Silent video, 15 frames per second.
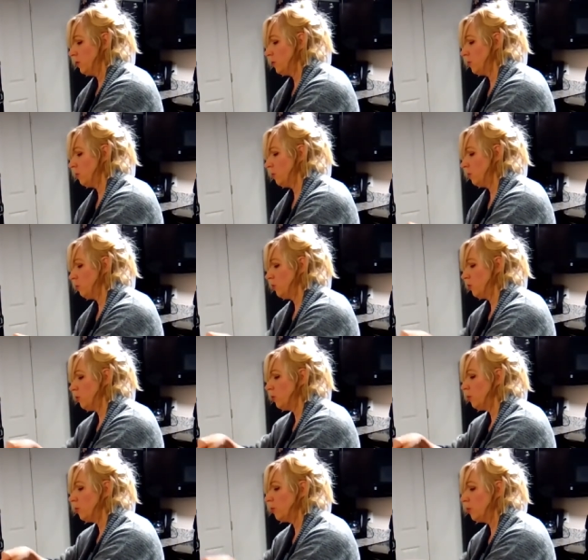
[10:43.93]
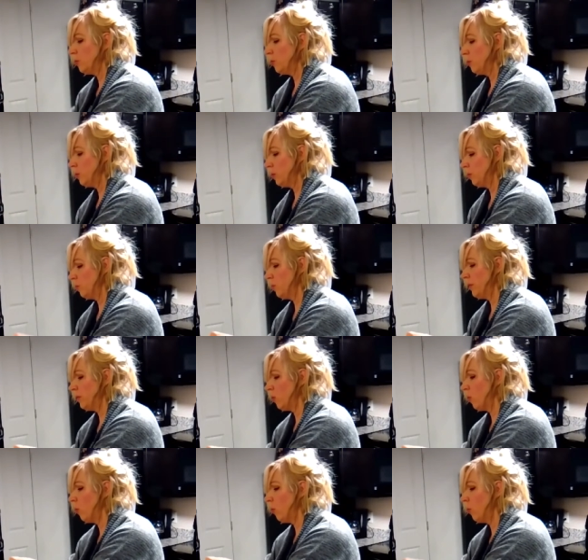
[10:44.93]
to do 1
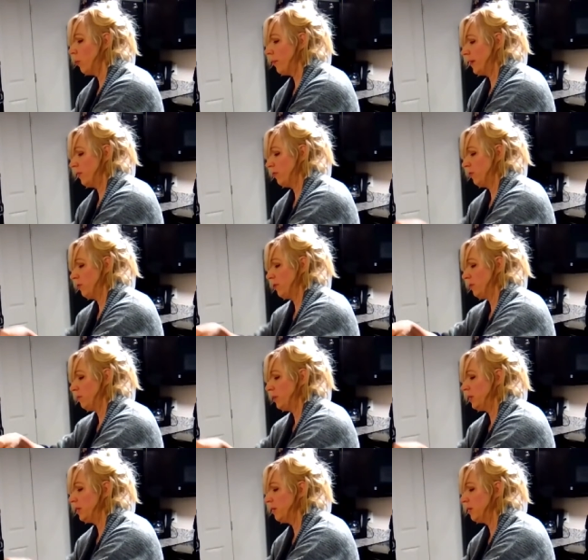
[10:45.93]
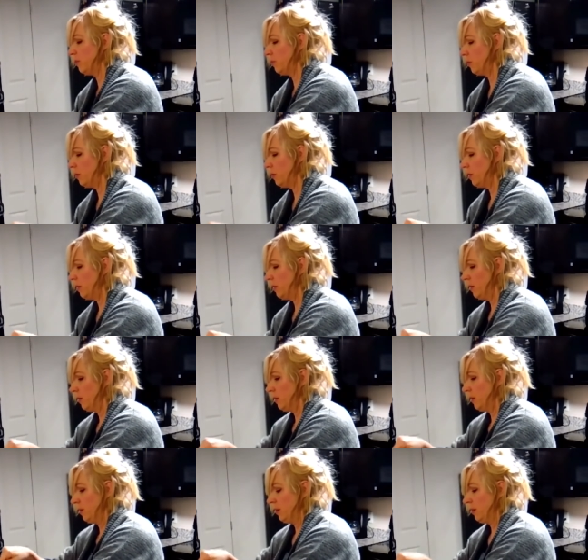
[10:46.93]
whole mandarin peel
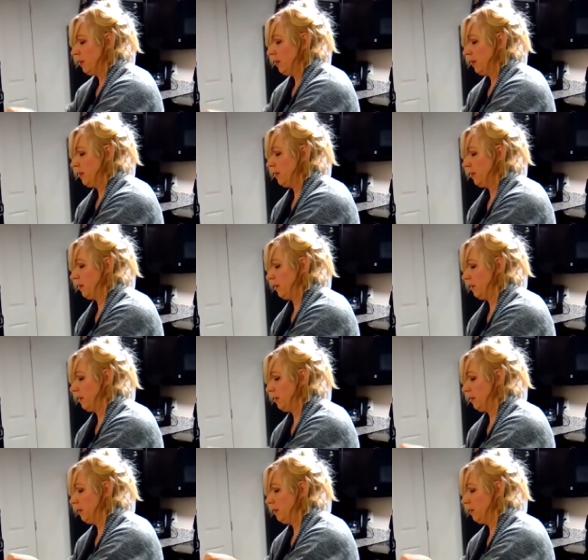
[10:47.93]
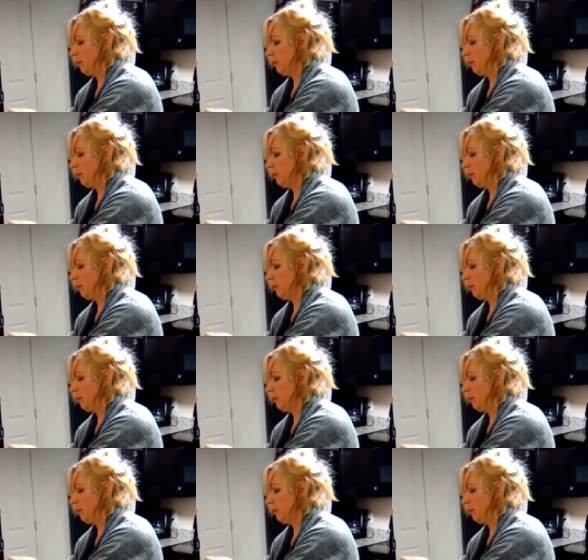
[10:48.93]
in there.